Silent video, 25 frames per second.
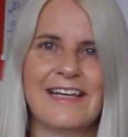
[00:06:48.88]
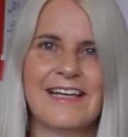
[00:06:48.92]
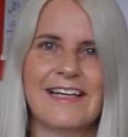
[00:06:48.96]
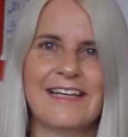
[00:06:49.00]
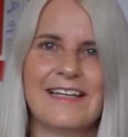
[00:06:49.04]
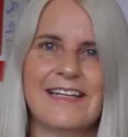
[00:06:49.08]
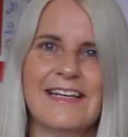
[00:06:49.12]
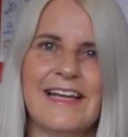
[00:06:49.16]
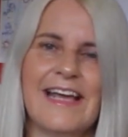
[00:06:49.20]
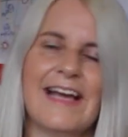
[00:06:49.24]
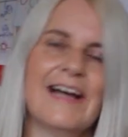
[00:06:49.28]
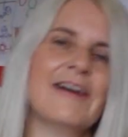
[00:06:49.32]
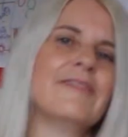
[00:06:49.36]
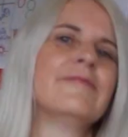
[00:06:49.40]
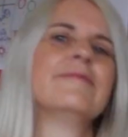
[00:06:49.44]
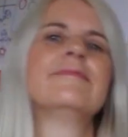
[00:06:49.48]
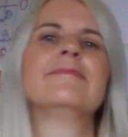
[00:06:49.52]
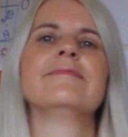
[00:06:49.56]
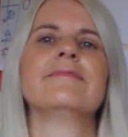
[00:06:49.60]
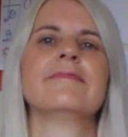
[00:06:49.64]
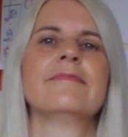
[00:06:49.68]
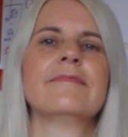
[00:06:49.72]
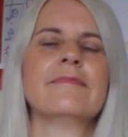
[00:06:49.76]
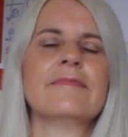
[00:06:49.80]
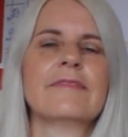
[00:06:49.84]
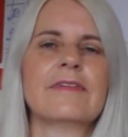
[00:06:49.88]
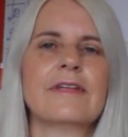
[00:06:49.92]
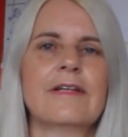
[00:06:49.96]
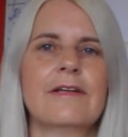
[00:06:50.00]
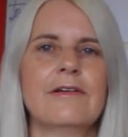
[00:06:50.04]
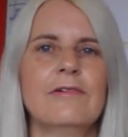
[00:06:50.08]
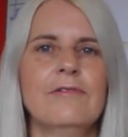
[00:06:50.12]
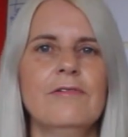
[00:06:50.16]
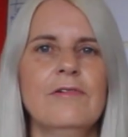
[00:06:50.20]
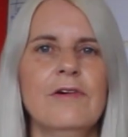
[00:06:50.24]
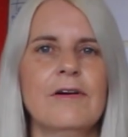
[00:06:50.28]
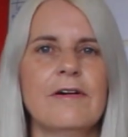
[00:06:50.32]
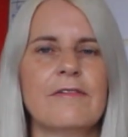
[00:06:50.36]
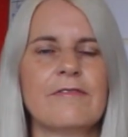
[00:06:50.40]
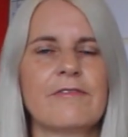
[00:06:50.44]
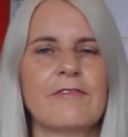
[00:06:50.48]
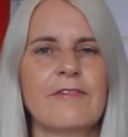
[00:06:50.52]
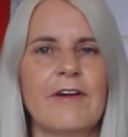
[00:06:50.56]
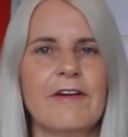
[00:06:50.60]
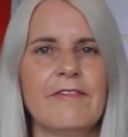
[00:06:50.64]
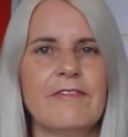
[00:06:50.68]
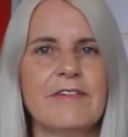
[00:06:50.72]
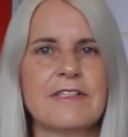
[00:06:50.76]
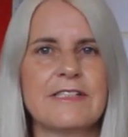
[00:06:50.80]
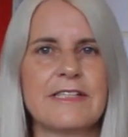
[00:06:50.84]
Now, the law of
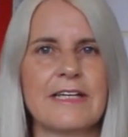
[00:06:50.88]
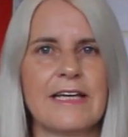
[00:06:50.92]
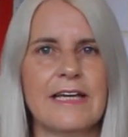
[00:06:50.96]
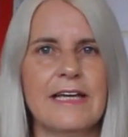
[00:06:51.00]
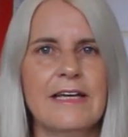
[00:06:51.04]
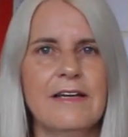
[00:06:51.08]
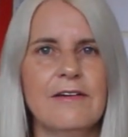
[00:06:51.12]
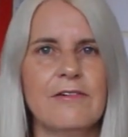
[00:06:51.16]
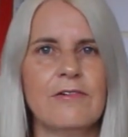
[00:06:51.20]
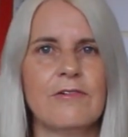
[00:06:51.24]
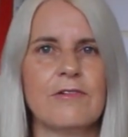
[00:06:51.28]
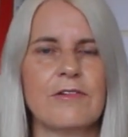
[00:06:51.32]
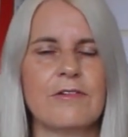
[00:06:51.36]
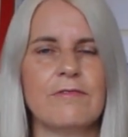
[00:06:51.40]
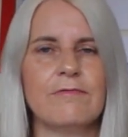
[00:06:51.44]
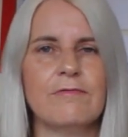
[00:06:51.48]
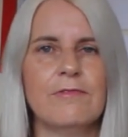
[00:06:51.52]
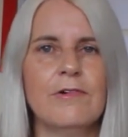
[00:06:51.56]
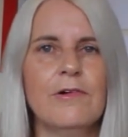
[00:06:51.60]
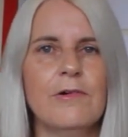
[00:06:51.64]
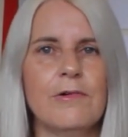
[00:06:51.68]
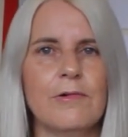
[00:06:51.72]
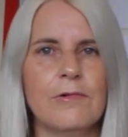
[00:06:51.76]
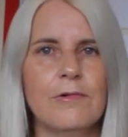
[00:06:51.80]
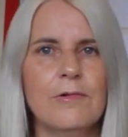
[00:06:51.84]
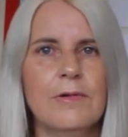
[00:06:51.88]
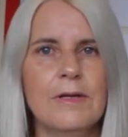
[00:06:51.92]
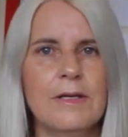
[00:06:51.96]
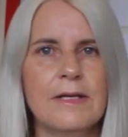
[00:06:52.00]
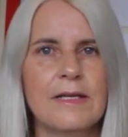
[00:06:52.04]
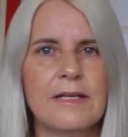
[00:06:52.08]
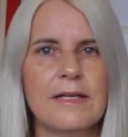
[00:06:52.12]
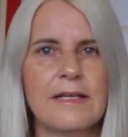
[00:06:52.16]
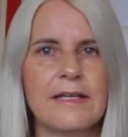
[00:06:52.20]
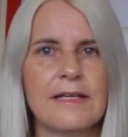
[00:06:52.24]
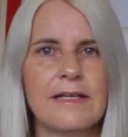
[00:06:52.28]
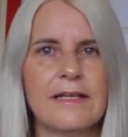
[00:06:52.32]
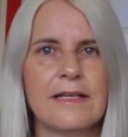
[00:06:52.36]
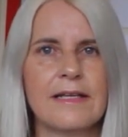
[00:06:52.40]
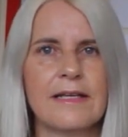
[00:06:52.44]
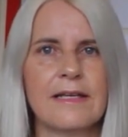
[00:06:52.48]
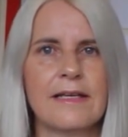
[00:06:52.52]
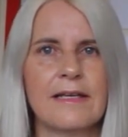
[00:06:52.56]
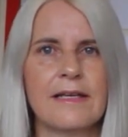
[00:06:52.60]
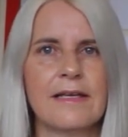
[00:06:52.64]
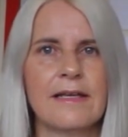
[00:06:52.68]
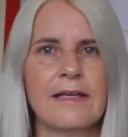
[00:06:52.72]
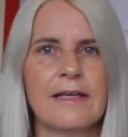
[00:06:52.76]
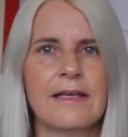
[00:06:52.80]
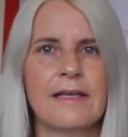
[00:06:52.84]
gravity, or the rule,
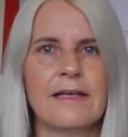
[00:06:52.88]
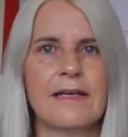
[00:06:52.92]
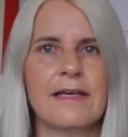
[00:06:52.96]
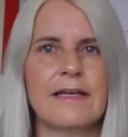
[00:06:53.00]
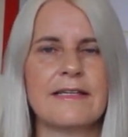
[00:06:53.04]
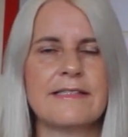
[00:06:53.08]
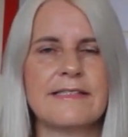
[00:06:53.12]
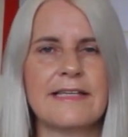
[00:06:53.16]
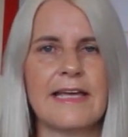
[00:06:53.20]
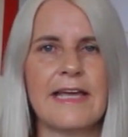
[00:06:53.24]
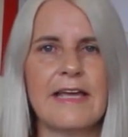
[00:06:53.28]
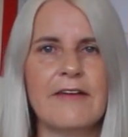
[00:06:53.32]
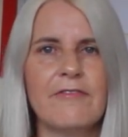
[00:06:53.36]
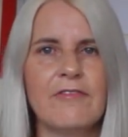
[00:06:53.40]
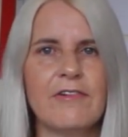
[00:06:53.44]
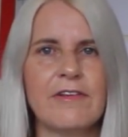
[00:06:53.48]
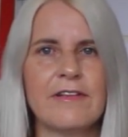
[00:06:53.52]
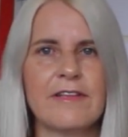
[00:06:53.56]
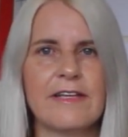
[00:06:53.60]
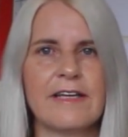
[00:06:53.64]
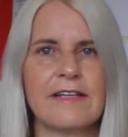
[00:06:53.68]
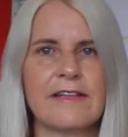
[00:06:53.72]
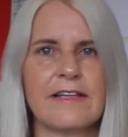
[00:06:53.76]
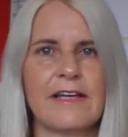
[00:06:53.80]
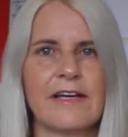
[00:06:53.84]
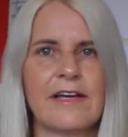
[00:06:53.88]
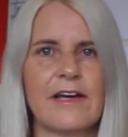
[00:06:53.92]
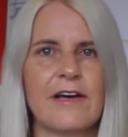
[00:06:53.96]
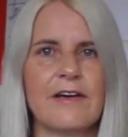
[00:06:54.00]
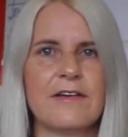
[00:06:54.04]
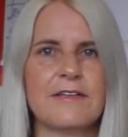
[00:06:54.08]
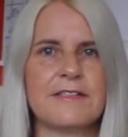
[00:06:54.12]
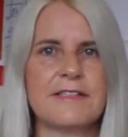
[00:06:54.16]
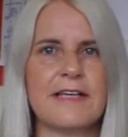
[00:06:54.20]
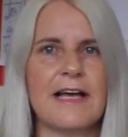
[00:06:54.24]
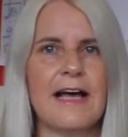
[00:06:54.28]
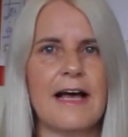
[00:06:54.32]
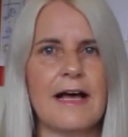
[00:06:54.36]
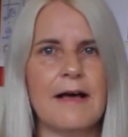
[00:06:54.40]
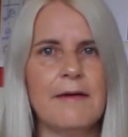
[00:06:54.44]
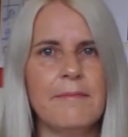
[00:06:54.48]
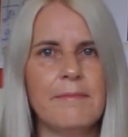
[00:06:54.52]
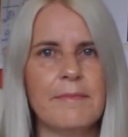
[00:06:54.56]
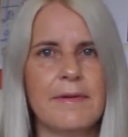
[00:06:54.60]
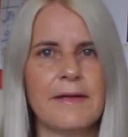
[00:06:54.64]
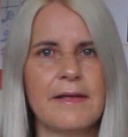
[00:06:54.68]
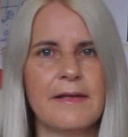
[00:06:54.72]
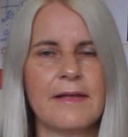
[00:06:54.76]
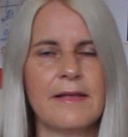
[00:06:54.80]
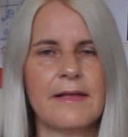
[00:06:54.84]
is everything that goes
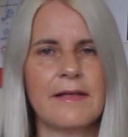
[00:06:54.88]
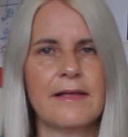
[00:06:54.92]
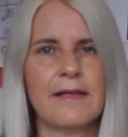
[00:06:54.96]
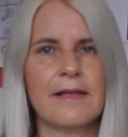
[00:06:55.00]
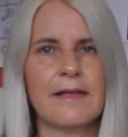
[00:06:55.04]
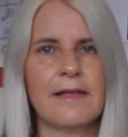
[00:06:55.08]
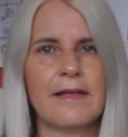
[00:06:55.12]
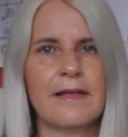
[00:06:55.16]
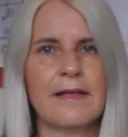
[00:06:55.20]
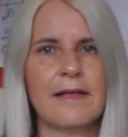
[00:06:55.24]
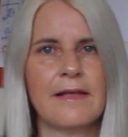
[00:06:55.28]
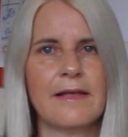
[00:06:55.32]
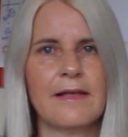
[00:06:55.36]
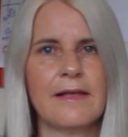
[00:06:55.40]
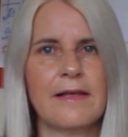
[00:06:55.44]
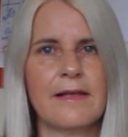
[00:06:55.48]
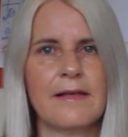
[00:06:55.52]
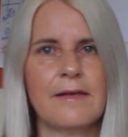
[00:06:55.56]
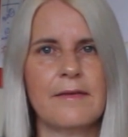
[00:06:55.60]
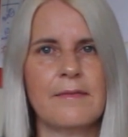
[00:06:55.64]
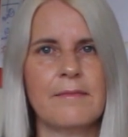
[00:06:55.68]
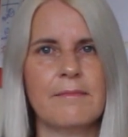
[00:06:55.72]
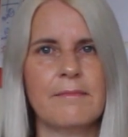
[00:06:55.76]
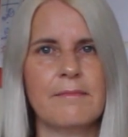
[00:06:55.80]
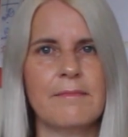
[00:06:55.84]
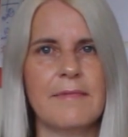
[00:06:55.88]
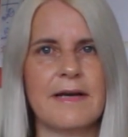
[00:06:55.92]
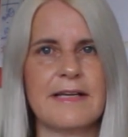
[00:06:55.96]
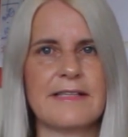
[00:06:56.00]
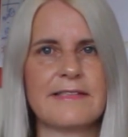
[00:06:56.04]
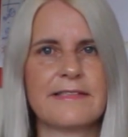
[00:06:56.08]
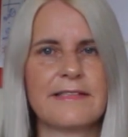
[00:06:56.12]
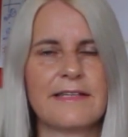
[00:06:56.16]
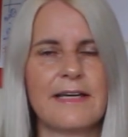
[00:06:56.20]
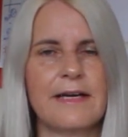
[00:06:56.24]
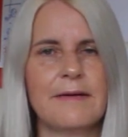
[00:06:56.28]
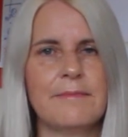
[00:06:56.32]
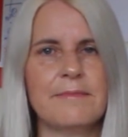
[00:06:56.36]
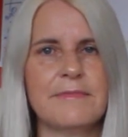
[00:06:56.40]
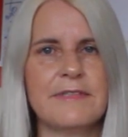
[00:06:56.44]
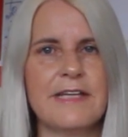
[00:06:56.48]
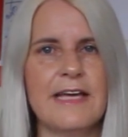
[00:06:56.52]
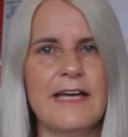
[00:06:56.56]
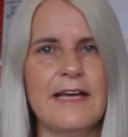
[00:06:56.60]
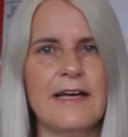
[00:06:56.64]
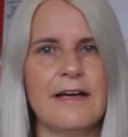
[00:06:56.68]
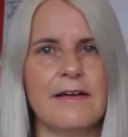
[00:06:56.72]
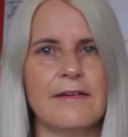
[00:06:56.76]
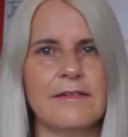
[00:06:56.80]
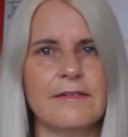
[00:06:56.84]
up must come
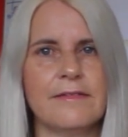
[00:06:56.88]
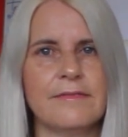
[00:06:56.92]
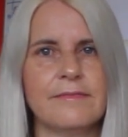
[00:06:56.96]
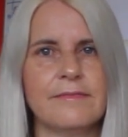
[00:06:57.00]
down.